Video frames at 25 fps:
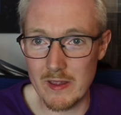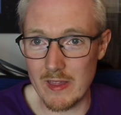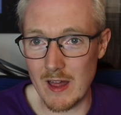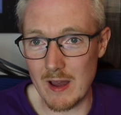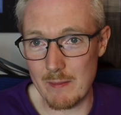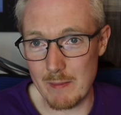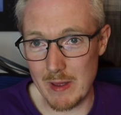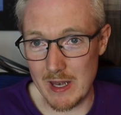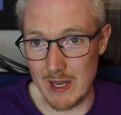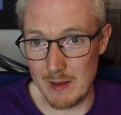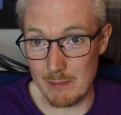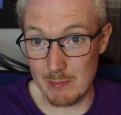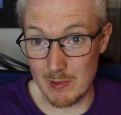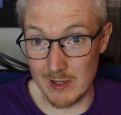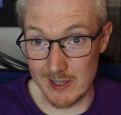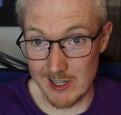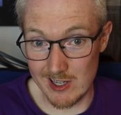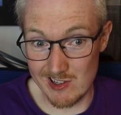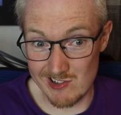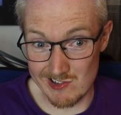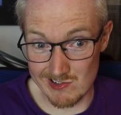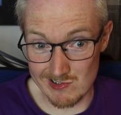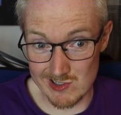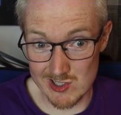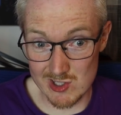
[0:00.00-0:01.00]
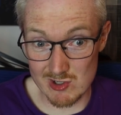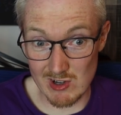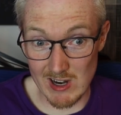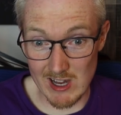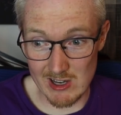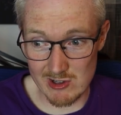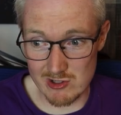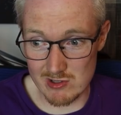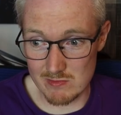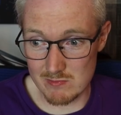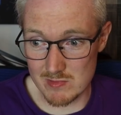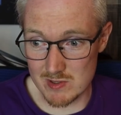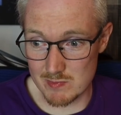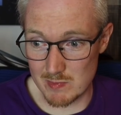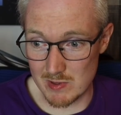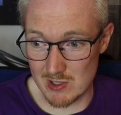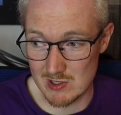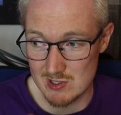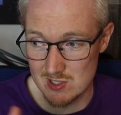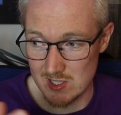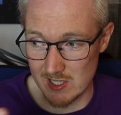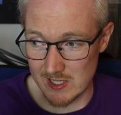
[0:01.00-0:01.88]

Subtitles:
that many Blood Angel stratagems because,